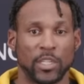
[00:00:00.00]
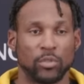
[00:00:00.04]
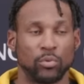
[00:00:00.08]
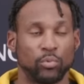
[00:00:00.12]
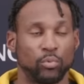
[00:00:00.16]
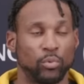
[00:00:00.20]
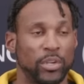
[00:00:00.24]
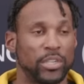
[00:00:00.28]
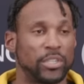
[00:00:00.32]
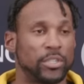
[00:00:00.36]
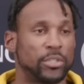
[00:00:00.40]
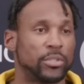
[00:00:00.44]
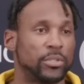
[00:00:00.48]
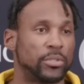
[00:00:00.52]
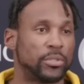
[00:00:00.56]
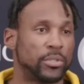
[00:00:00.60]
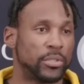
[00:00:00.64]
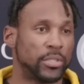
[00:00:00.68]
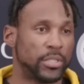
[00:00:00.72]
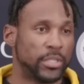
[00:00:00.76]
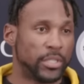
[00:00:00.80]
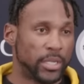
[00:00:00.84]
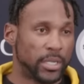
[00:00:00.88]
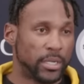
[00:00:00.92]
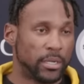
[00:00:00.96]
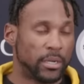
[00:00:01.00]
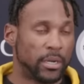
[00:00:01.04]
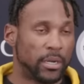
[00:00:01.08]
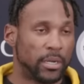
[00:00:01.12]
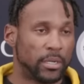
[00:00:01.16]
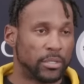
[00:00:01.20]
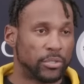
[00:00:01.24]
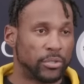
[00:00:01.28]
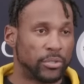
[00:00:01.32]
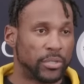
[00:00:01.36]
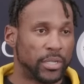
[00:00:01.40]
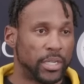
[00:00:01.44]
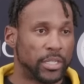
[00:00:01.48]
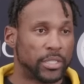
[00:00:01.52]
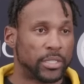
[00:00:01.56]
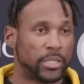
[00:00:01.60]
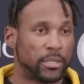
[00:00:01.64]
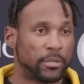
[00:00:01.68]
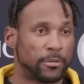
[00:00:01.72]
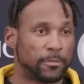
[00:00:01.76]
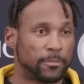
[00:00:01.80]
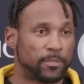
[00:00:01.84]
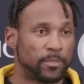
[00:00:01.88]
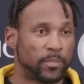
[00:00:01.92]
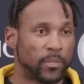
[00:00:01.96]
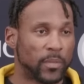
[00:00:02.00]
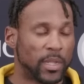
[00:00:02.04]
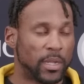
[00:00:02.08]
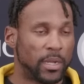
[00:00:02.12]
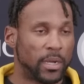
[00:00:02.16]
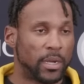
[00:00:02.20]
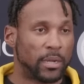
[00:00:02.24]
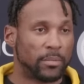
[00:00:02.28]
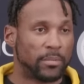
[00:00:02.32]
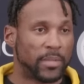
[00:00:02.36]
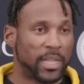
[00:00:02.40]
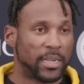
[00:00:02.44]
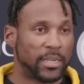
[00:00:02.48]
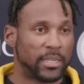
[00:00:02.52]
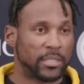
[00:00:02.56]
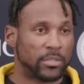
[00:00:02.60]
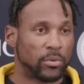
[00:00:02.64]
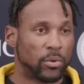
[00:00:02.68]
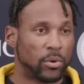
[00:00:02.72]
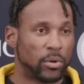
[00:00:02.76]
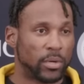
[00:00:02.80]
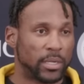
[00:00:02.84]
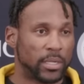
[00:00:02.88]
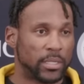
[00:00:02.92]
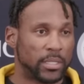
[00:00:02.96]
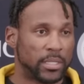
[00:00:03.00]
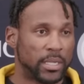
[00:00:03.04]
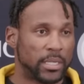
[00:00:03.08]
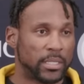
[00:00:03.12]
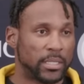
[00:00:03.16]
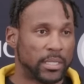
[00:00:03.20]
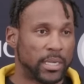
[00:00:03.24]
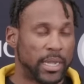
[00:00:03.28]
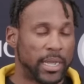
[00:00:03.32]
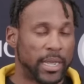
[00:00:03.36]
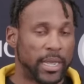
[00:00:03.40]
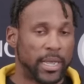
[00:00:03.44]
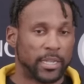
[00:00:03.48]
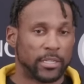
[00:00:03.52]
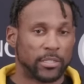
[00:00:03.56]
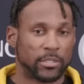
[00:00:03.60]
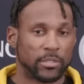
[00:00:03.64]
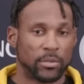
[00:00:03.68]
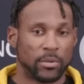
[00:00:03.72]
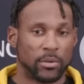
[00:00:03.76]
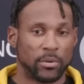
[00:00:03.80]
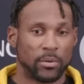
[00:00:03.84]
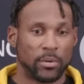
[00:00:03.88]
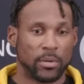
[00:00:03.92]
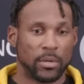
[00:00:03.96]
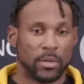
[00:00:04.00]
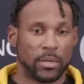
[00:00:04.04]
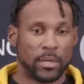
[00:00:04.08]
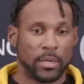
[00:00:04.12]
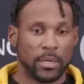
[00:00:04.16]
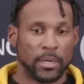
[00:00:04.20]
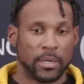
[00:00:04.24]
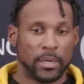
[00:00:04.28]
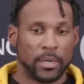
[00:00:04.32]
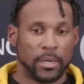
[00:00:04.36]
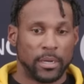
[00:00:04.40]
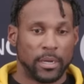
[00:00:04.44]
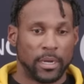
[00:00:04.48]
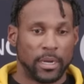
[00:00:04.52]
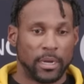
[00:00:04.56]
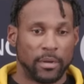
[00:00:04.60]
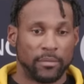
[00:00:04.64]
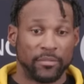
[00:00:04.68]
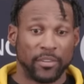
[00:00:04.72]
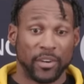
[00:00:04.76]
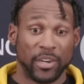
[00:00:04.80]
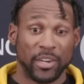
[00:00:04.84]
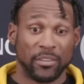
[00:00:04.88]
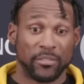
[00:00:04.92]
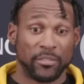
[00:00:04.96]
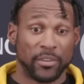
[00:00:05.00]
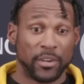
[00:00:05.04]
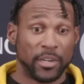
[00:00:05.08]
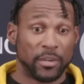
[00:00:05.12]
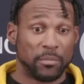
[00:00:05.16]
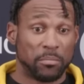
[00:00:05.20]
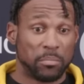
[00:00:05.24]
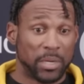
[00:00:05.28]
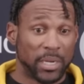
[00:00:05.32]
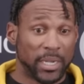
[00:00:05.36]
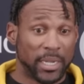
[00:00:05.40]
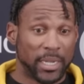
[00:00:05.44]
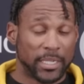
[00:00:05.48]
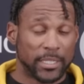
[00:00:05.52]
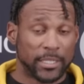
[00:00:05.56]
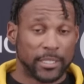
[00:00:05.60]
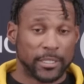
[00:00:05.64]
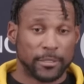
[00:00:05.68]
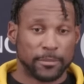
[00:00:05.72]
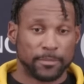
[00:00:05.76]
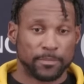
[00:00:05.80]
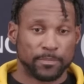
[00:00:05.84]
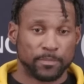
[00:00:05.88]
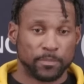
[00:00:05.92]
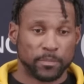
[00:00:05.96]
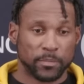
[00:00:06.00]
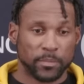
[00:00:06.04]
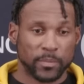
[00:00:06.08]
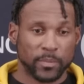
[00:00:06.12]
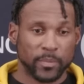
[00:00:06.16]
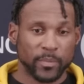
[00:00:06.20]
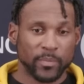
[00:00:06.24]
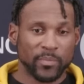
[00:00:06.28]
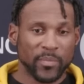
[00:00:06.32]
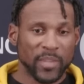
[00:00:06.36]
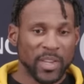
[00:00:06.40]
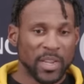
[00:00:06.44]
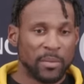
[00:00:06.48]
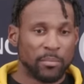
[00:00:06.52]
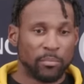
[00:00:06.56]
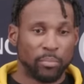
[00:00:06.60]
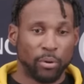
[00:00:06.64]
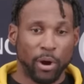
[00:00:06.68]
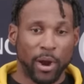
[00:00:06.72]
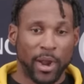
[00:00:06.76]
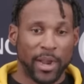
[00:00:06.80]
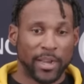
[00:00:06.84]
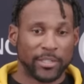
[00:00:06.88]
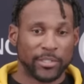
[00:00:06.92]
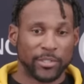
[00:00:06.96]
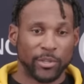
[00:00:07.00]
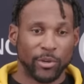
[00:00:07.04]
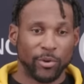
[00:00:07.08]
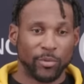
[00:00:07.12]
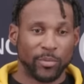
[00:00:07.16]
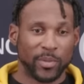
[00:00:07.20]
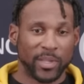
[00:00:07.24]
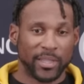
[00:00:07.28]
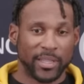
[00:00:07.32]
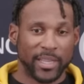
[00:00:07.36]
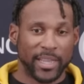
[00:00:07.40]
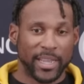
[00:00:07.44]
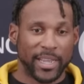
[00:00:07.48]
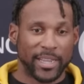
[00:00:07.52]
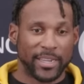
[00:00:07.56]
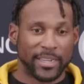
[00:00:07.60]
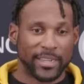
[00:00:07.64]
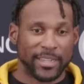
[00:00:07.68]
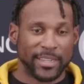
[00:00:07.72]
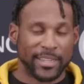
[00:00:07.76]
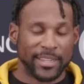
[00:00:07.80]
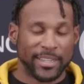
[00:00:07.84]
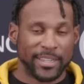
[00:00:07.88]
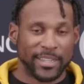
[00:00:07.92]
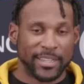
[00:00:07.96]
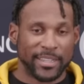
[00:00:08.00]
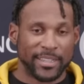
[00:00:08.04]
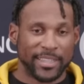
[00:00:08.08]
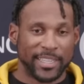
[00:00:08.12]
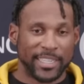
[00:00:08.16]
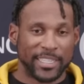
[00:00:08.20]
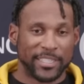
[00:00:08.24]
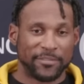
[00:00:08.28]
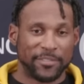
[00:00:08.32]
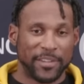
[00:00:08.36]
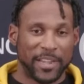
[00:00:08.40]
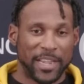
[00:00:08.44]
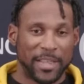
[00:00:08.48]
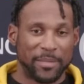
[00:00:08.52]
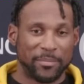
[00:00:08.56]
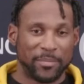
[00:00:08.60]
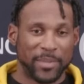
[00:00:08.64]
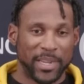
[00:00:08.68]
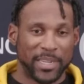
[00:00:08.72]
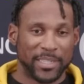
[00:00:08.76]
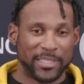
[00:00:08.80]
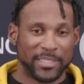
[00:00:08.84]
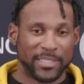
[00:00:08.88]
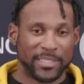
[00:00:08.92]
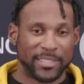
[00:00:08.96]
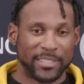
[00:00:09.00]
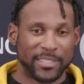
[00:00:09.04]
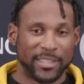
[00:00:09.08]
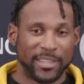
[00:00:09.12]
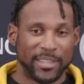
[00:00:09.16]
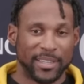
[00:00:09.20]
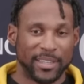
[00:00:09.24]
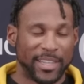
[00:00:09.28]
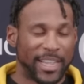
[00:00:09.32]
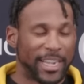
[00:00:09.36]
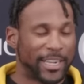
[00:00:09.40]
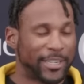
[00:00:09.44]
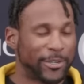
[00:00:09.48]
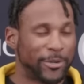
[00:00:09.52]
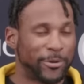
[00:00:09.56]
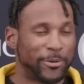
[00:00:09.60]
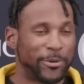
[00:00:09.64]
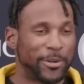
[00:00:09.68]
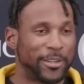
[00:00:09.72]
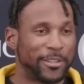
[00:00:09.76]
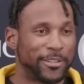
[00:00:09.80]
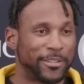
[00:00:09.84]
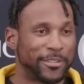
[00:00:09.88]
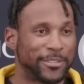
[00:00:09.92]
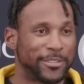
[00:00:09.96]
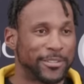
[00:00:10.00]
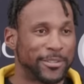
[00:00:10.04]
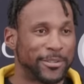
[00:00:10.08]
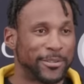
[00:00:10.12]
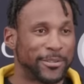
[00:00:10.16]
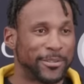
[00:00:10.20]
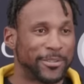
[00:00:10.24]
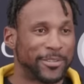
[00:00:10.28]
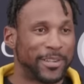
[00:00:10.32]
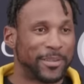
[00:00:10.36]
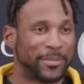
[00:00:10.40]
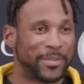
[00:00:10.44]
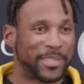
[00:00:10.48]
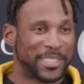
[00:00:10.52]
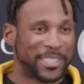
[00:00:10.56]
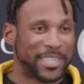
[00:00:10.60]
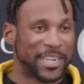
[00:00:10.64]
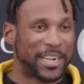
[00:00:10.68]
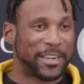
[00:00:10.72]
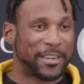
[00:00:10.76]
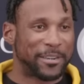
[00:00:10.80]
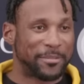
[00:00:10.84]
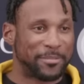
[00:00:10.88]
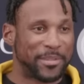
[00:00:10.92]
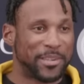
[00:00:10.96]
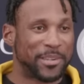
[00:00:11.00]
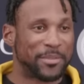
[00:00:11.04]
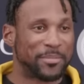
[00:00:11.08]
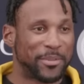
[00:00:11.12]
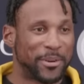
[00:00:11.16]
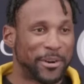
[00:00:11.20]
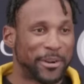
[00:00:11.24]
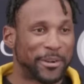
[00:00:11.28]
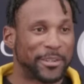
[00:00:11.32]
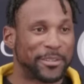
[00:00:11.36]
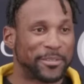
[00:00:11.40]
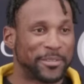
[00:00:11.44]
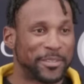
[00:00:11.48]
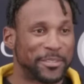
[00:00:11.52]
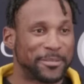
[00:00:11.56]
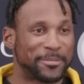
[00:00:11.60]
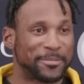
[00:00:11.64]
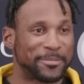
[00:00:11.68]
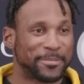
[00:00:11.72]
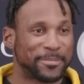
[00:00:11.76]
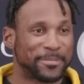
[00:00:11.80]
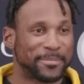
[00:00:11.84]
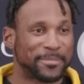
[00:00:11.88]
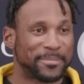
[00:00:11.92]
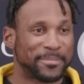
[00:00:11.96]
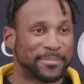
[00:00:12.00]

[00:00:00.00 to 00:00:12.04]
this rich tradi uh, tradition um, that this organization has. So um, very, very blessed. And Brian told me that this fan base is like no other. So I'm excited to be a part of it.